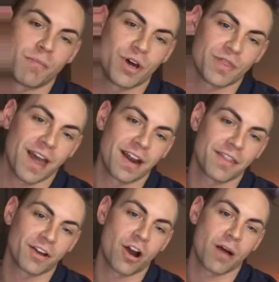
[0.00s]
put that in
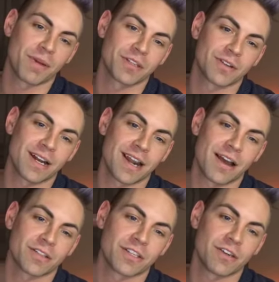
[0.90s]
the comments right
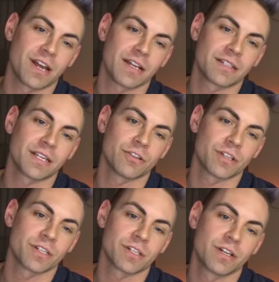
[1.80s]
now so you guys can
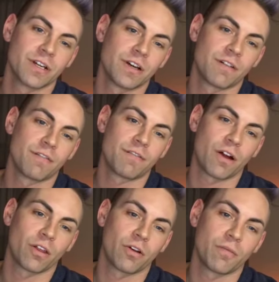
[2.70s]
just
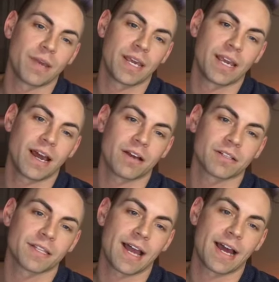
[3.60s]
follow me.
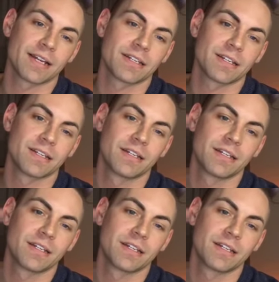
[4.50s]
How's that?